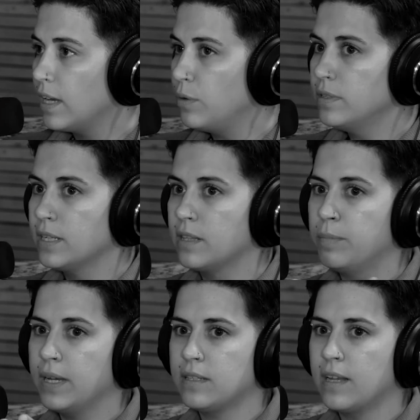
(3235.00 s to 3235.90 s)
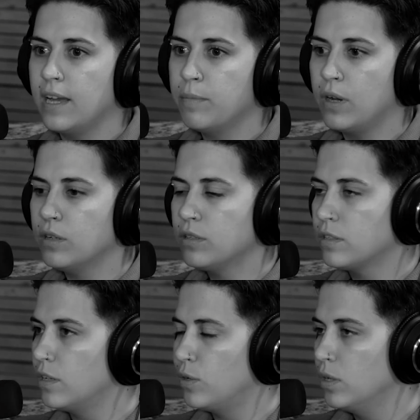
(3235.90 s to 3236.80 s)
that was like the best time, but
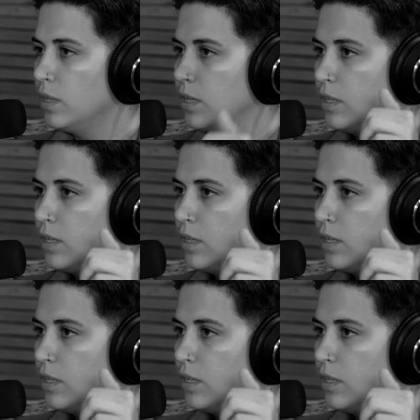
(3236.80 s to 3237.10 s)
also